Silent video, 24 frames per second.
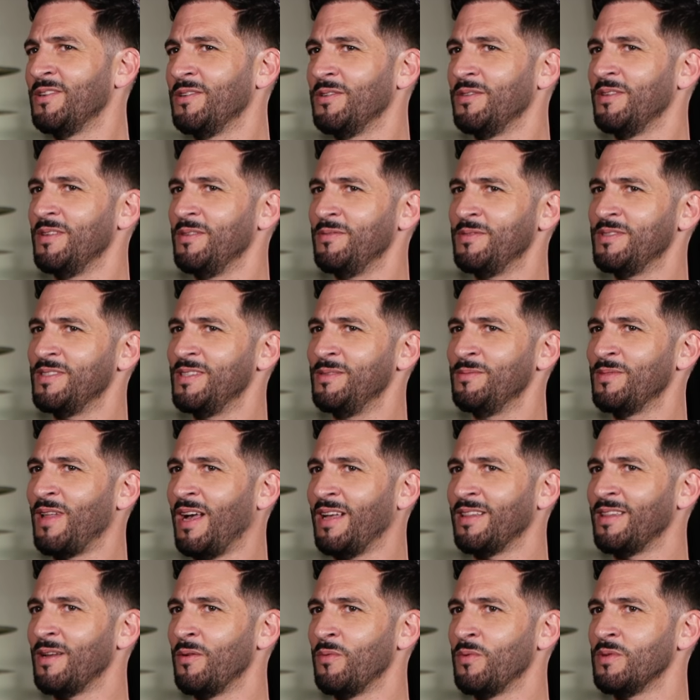know it seemed
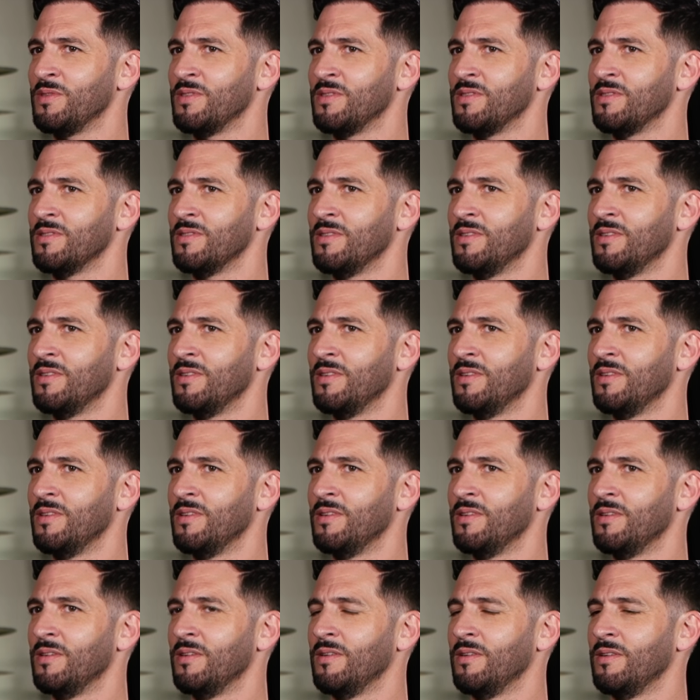like there was
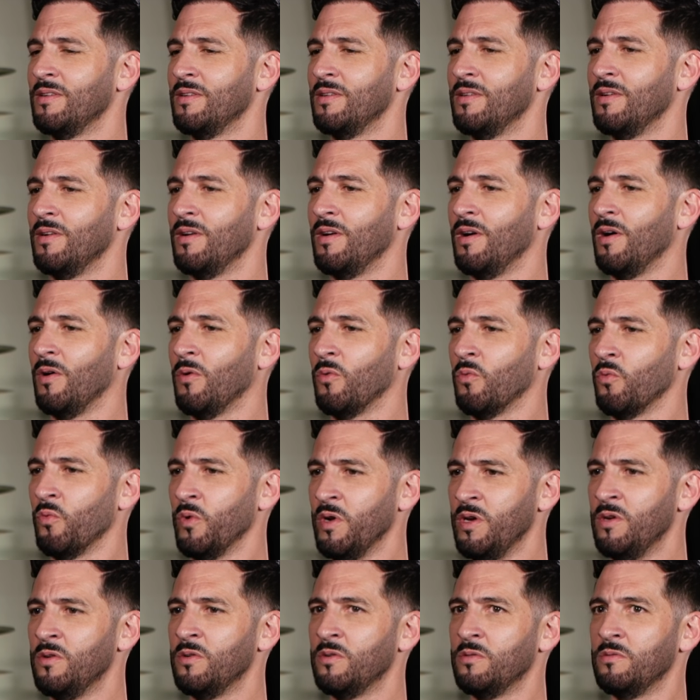a
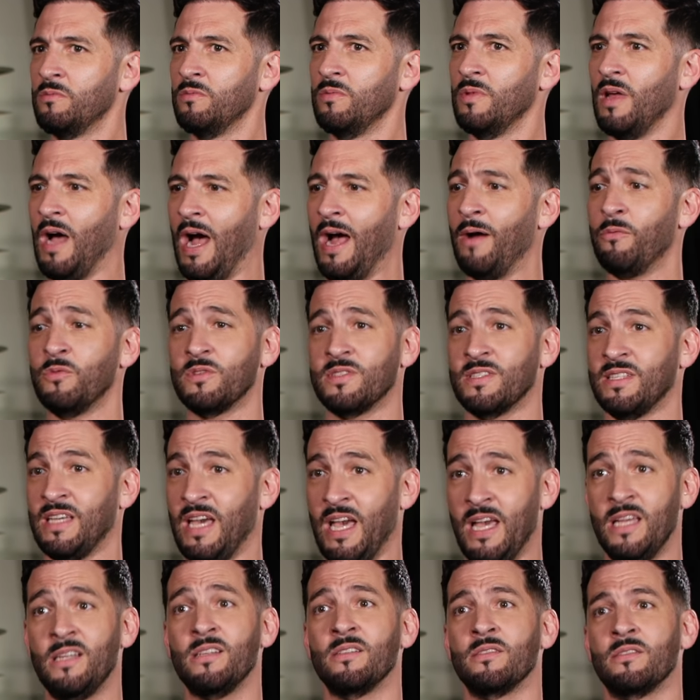real I was
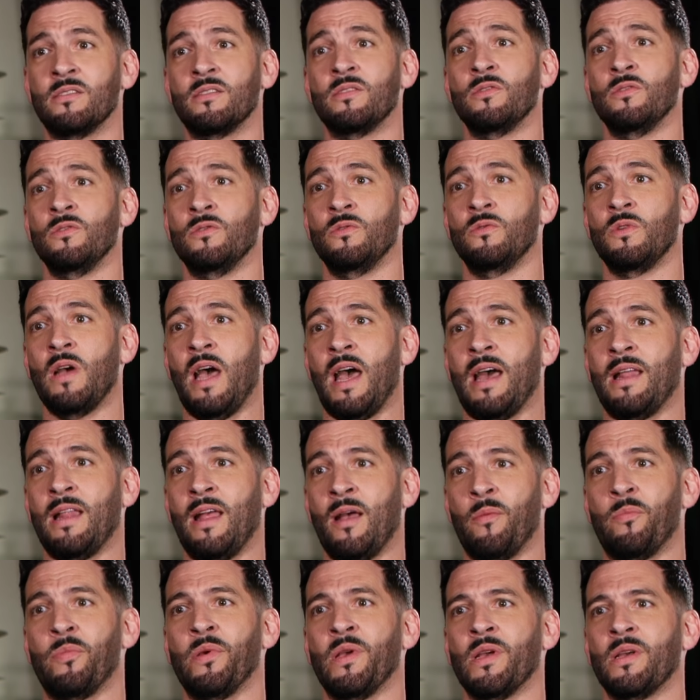catered to at
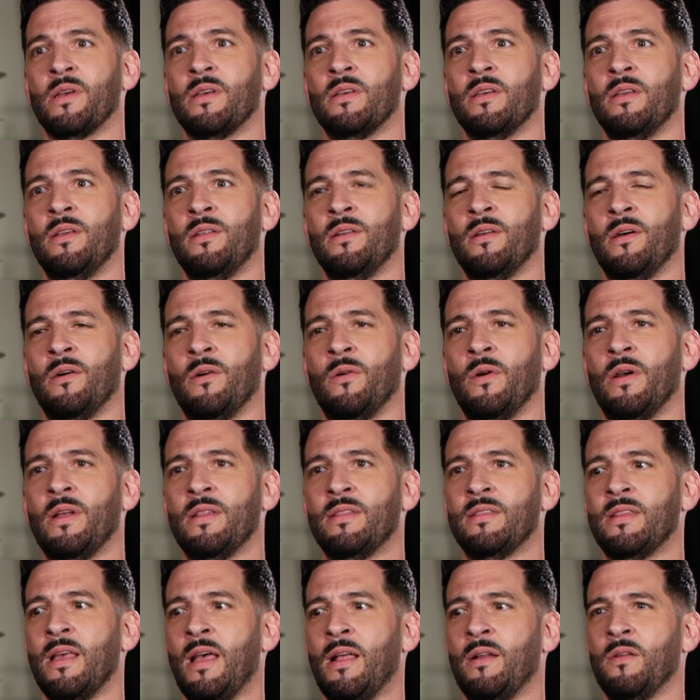Epic you know
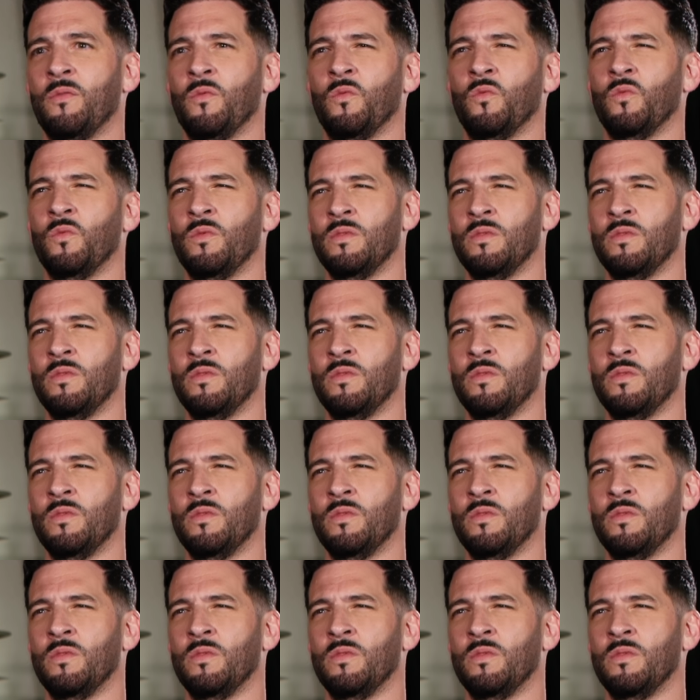that